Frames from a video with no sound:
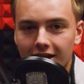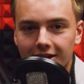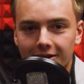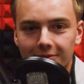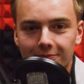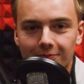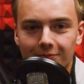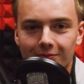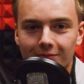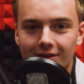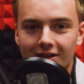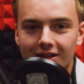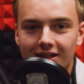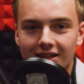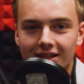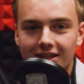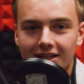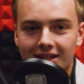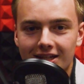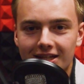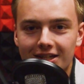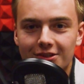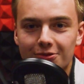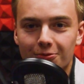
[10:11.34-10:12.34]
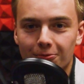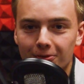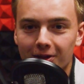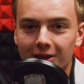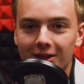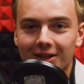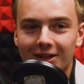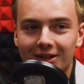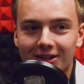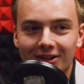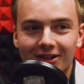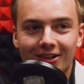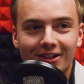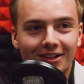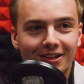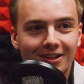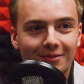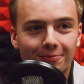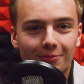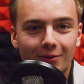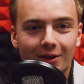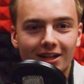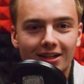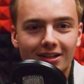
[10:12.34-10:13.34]
Like, he's really
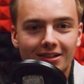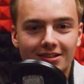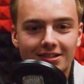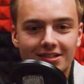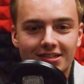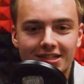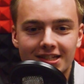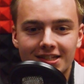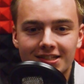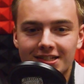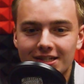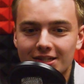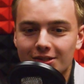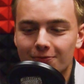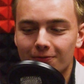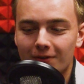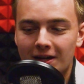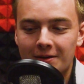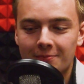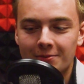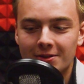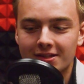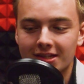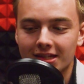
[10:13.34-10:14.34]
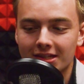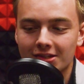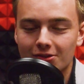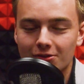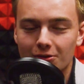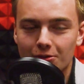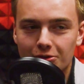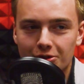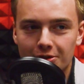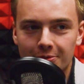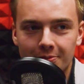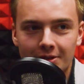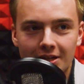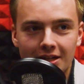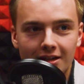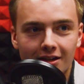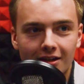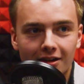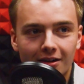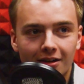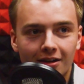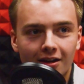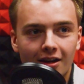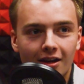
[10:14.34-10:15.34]
good, but since he's famous on social
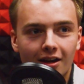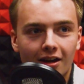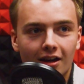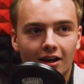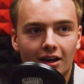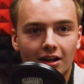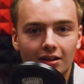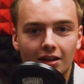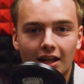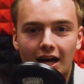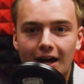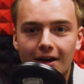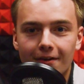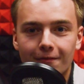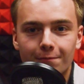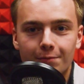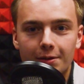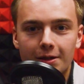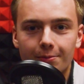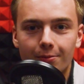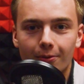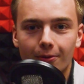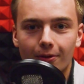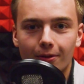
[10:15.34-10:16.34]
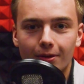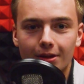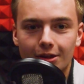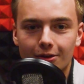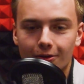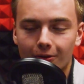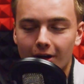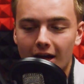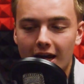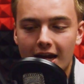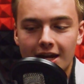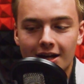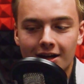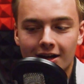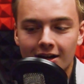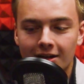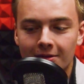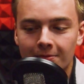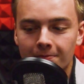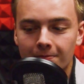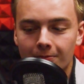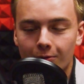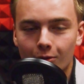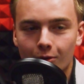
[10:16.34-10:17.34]
media, a lot of people either hate
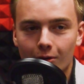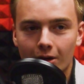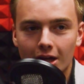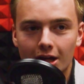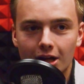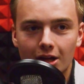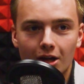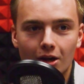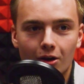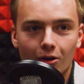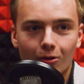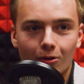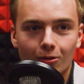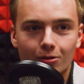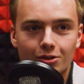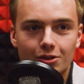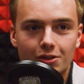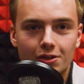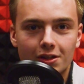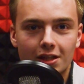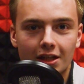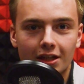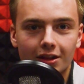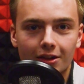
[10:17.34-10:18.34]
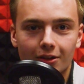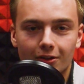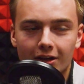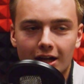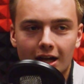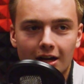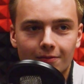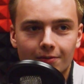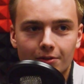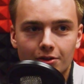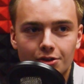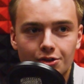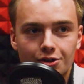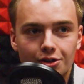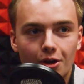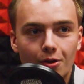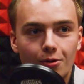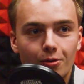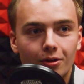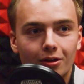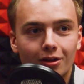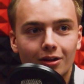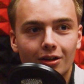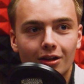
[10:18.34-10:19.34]
on him for it or just think they're kind of a
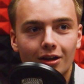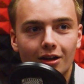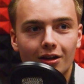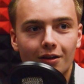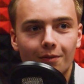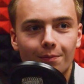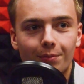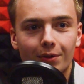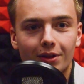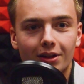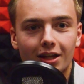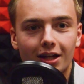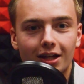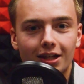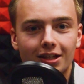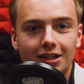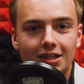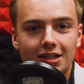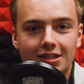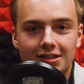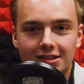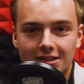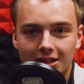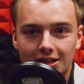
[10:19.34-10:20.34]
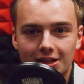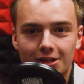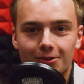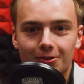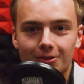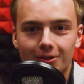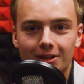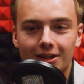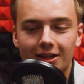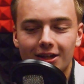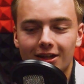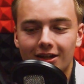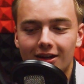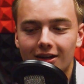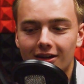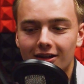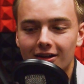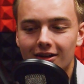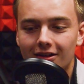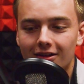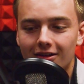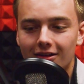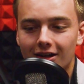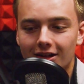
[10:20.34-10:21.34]
joke. But like, he's literally
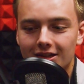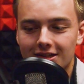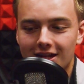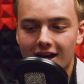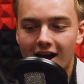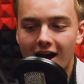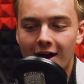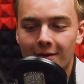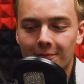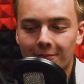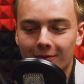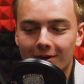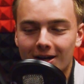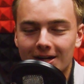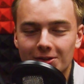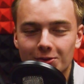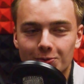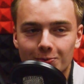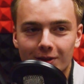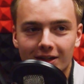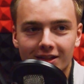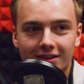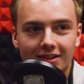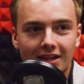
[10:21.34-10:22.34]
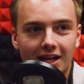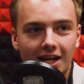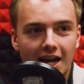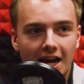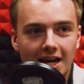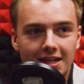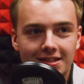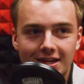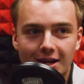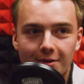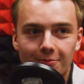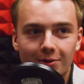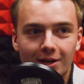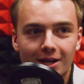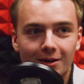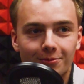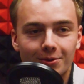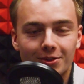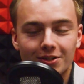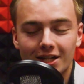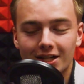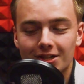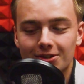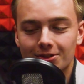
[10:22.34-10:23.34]
a top prospect that has
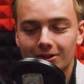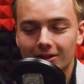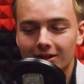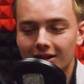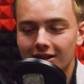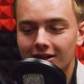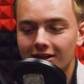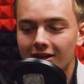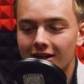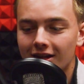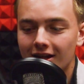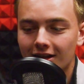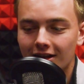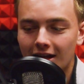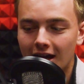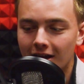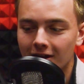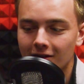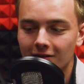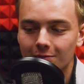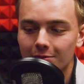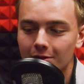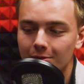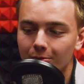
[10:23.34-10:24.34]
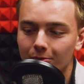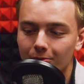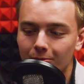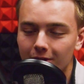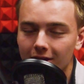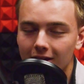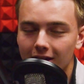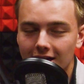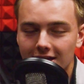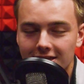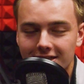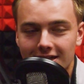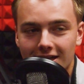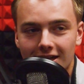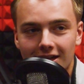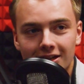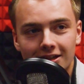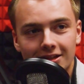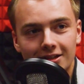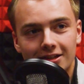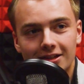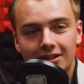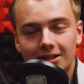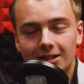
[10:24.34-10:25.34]
NBA potential, and not enough people realize that.